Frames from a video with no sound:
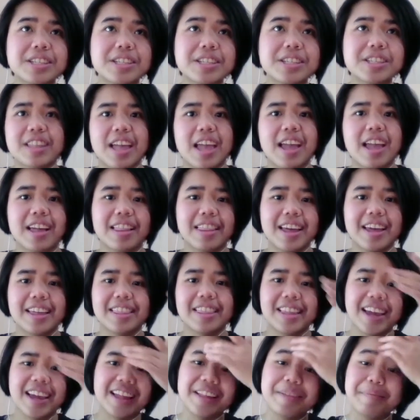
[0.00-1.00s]
I just
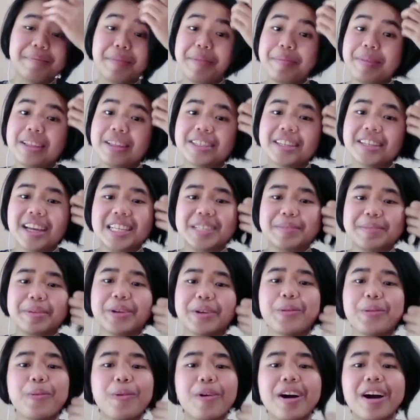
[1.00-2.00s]
think like that. Maybe it
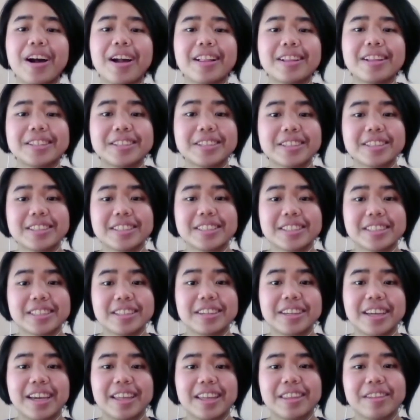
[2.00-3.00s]
takes me a while to
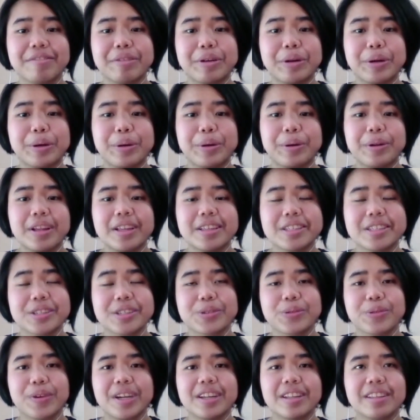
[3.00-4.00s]
look at the food and
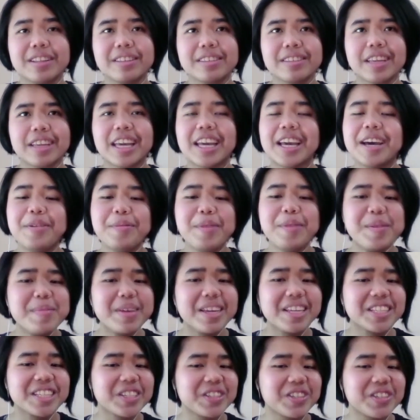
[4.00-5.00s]
just went, oh,
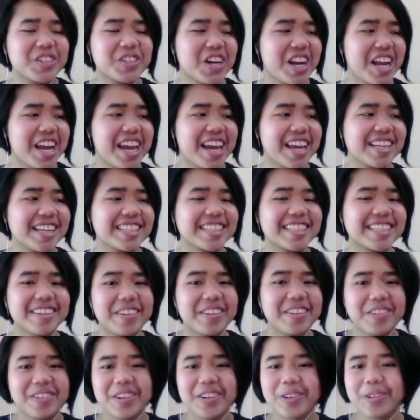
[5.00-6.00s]
maybe it's trash.
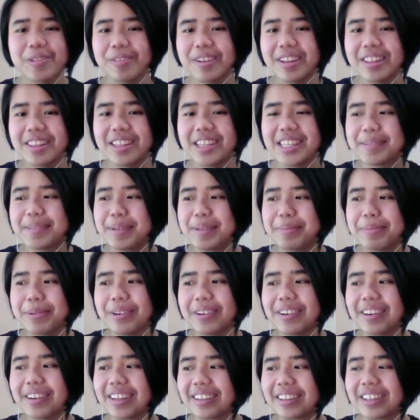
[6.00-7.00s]
I don't know what these
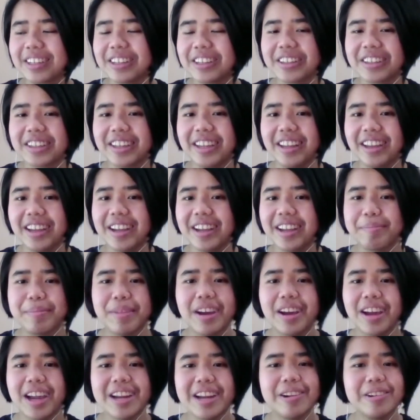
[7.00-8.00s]
people are cooking. I'm
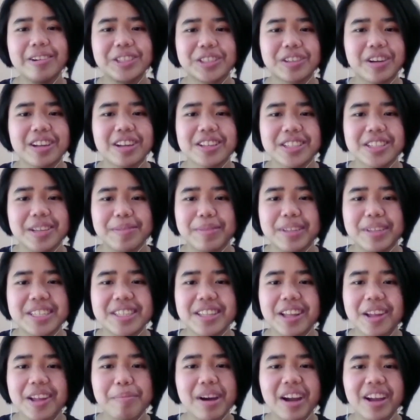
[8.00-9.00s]
not. I don't trust them. It's
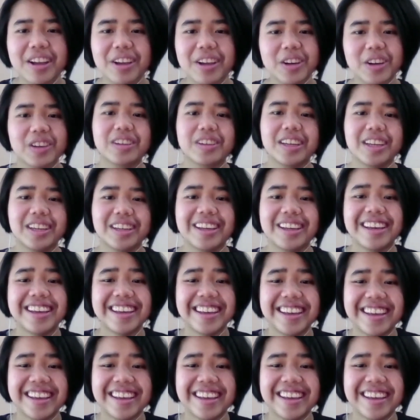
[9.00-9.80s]
not my cooking.